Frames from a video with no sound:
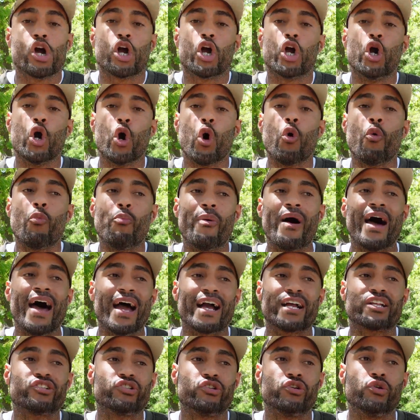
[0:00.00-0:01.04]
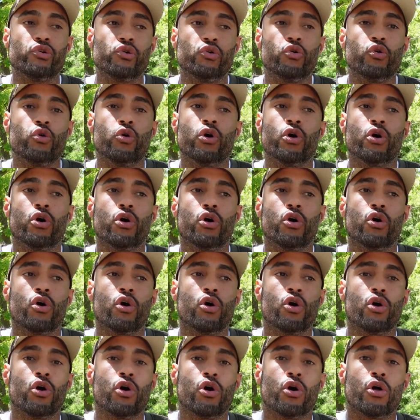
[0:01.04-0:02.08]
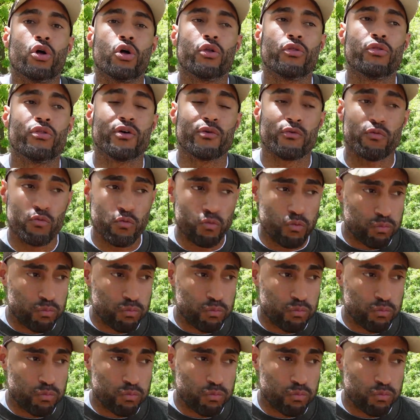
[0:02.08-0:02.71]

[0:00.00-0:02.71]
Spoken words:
Go back to the